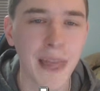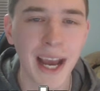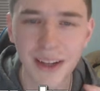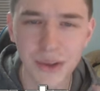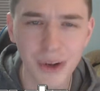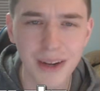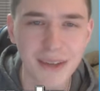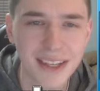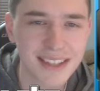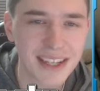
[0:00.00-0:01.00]
I ignored it
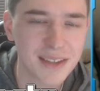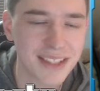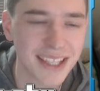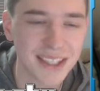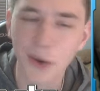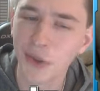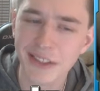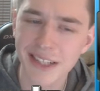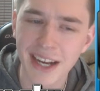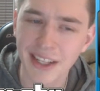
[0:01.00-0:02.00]
because I was like, no,
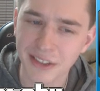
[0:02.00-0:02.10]
there's not.